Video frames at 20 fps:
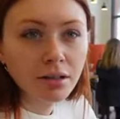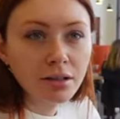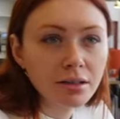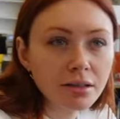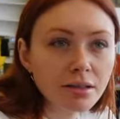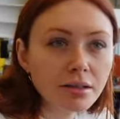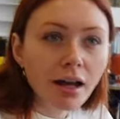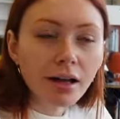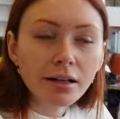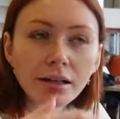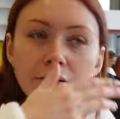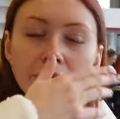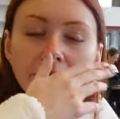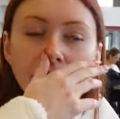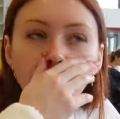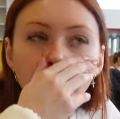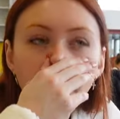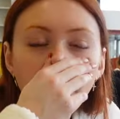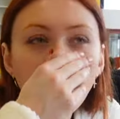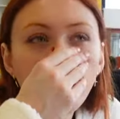It's
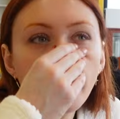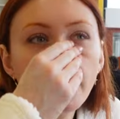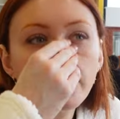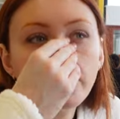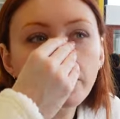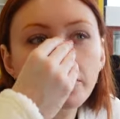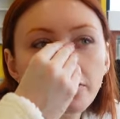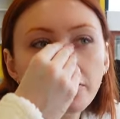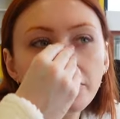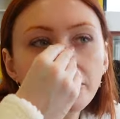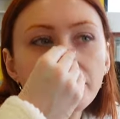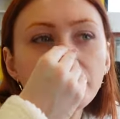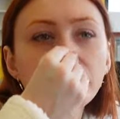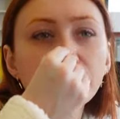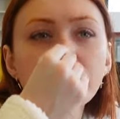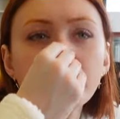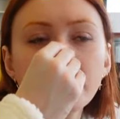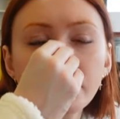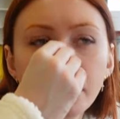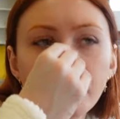95.
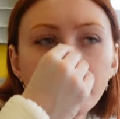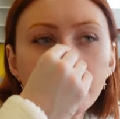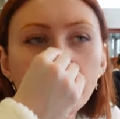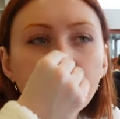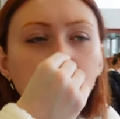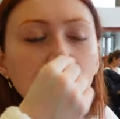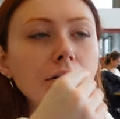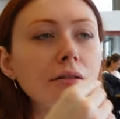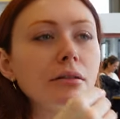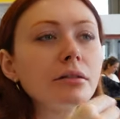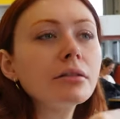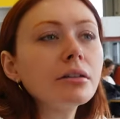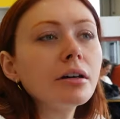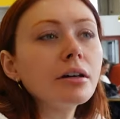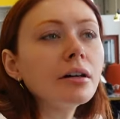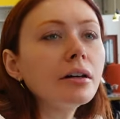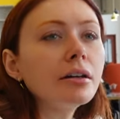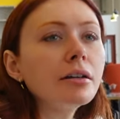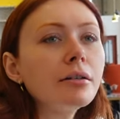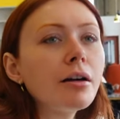
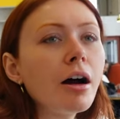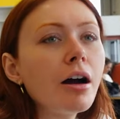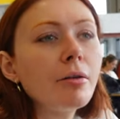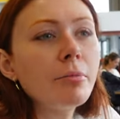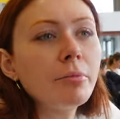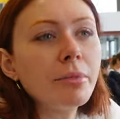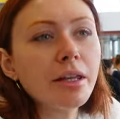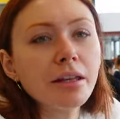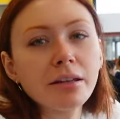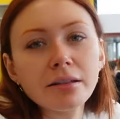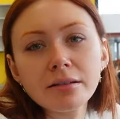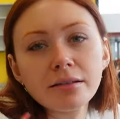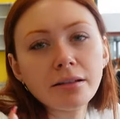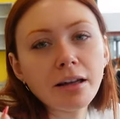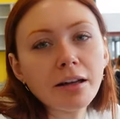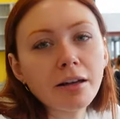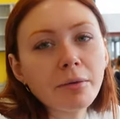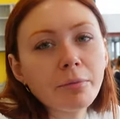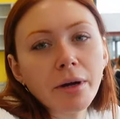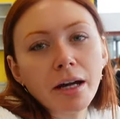The R&B is
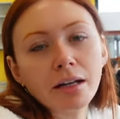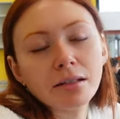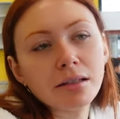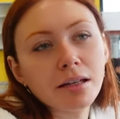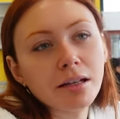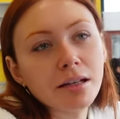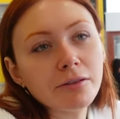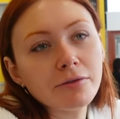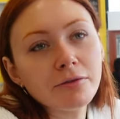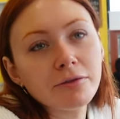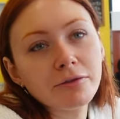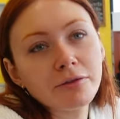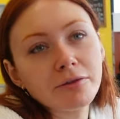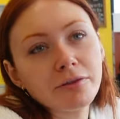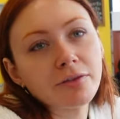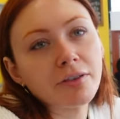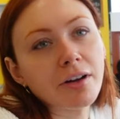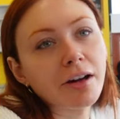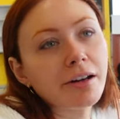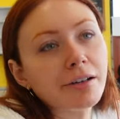like massive.
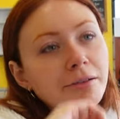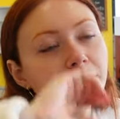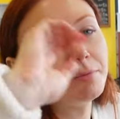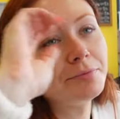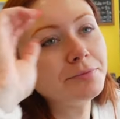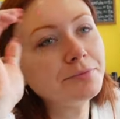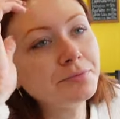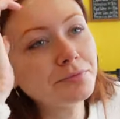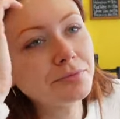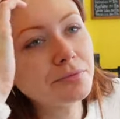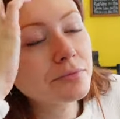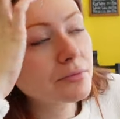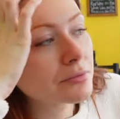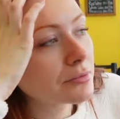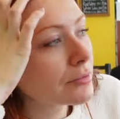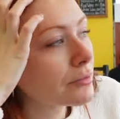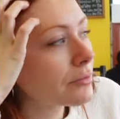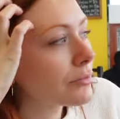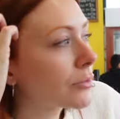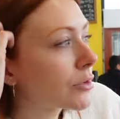Um,
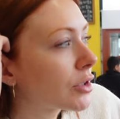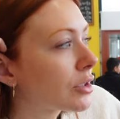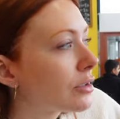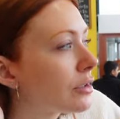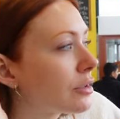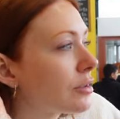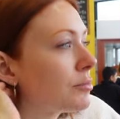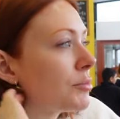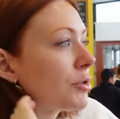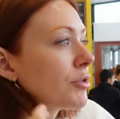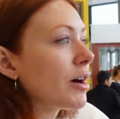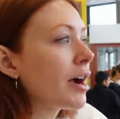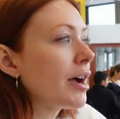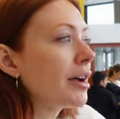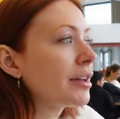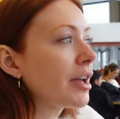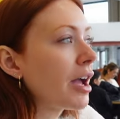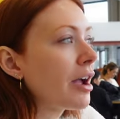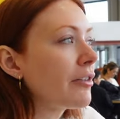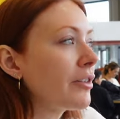
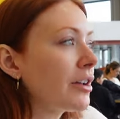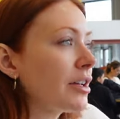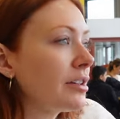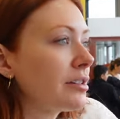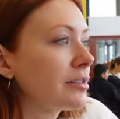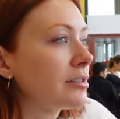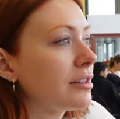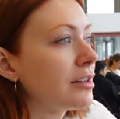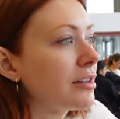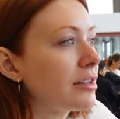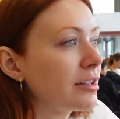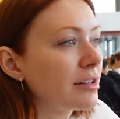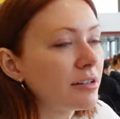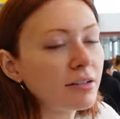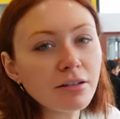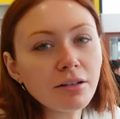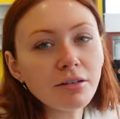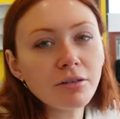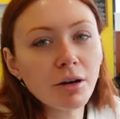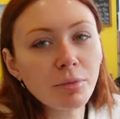Mariah Carey is like
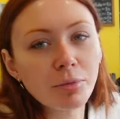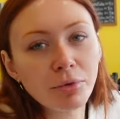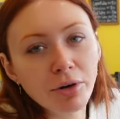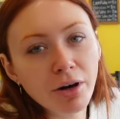in her